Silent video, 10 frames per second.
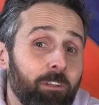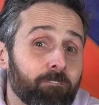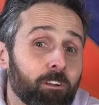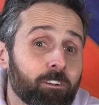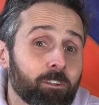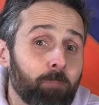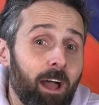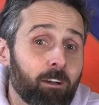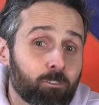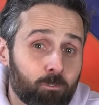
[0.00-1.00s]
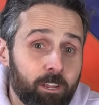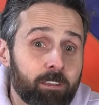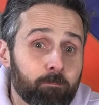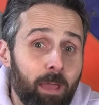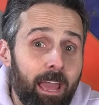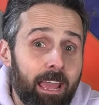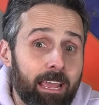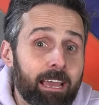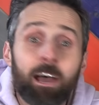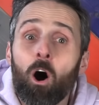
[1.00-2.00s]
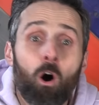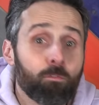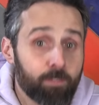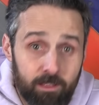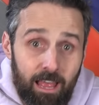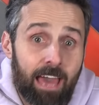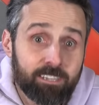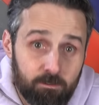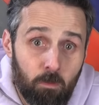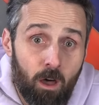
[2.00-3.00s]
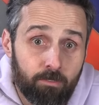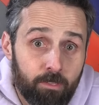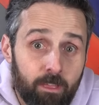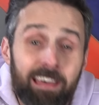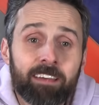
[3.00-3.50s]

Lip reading: we've learned about Green Bay over the last month.